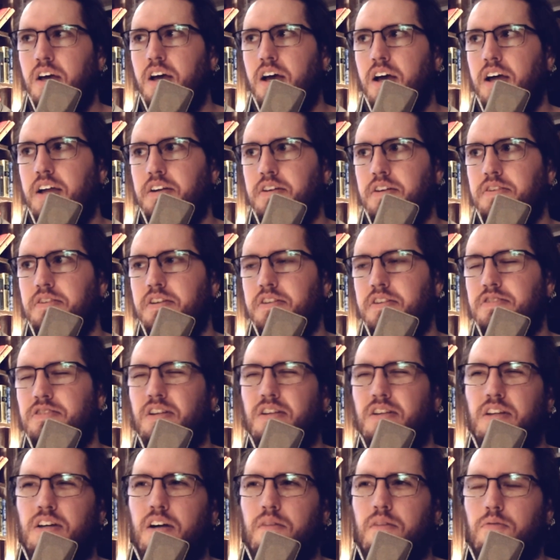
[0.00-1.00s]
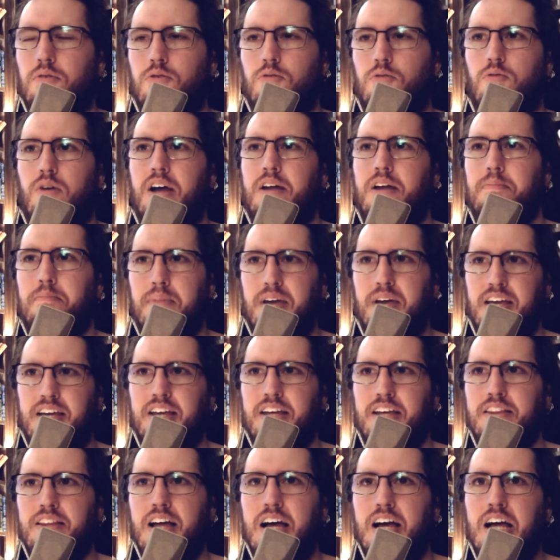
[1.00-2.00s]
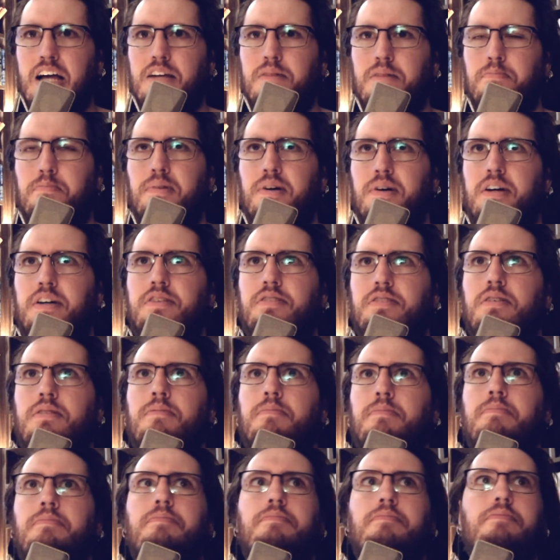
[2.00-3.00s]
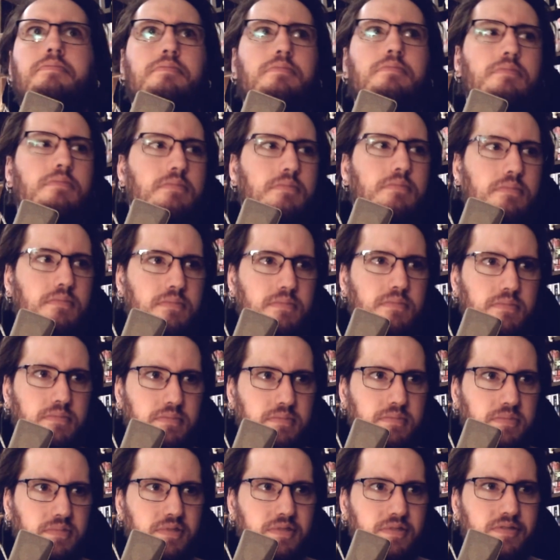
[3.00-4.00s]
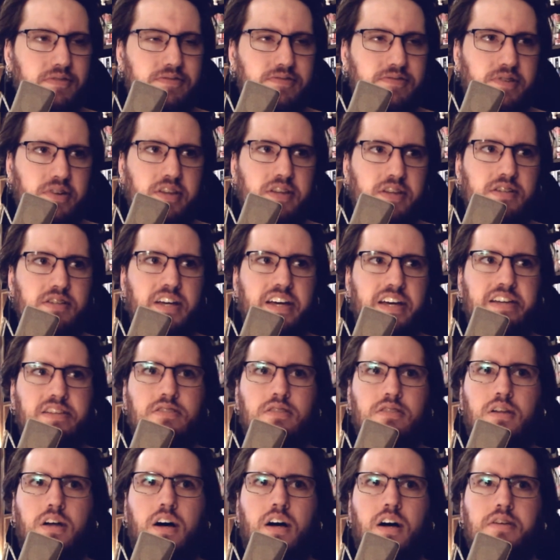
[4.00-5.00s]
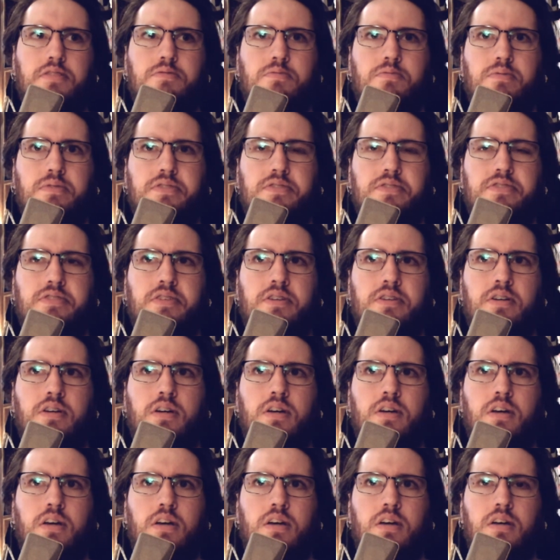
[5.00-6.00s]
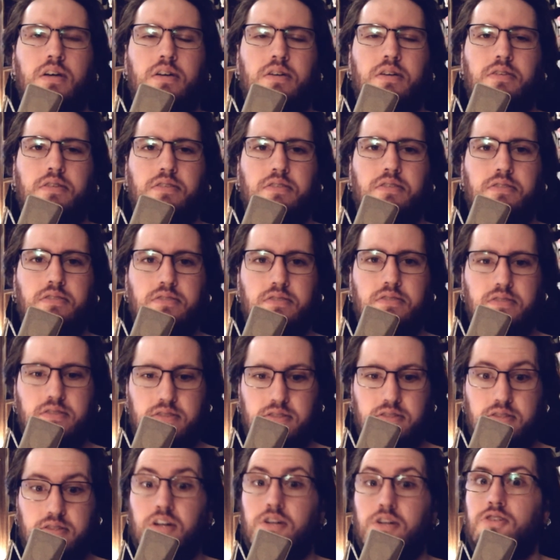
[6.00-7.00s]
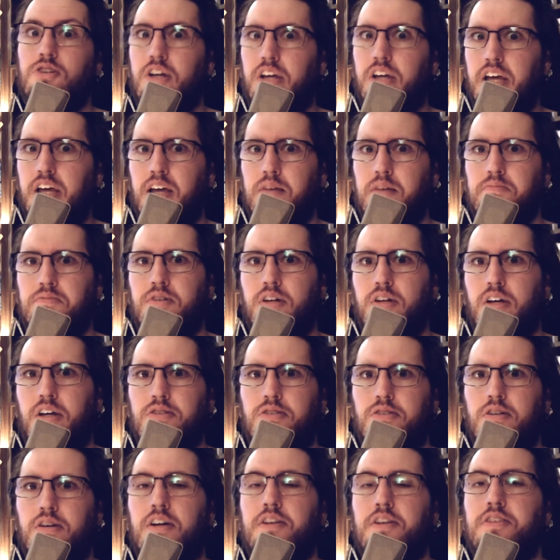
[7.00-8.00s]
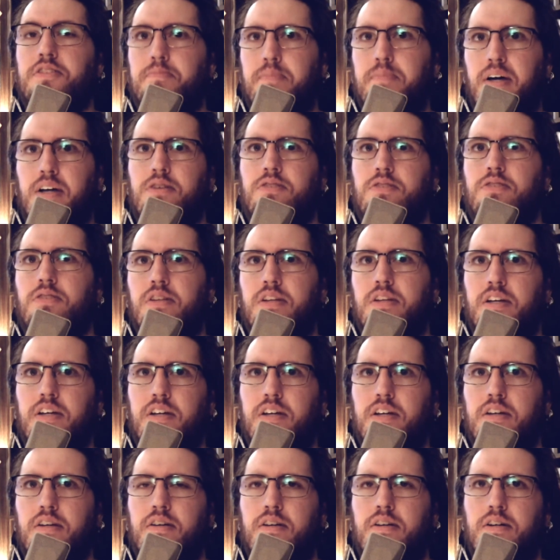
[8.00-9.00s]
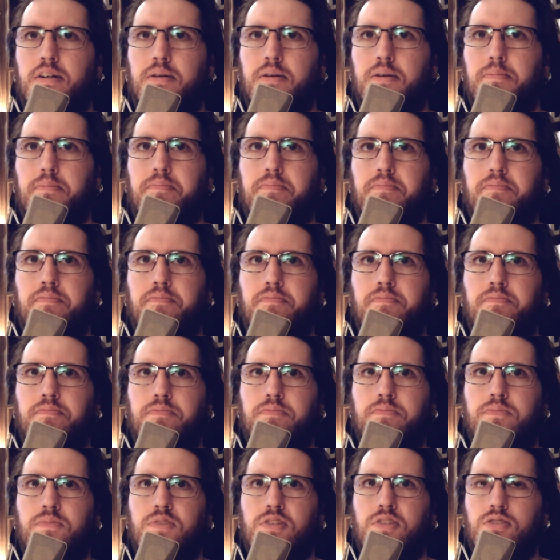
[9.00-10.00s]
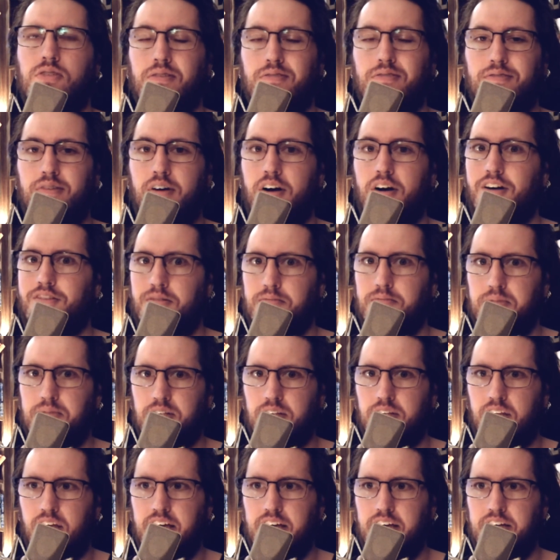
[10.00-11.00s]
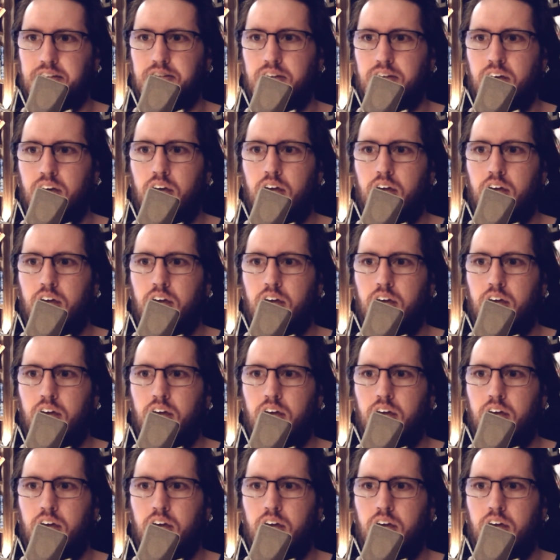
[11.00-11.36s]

And it's not like I regret making that, but For the Days Lost was such a game changer, especially um, so far from the light.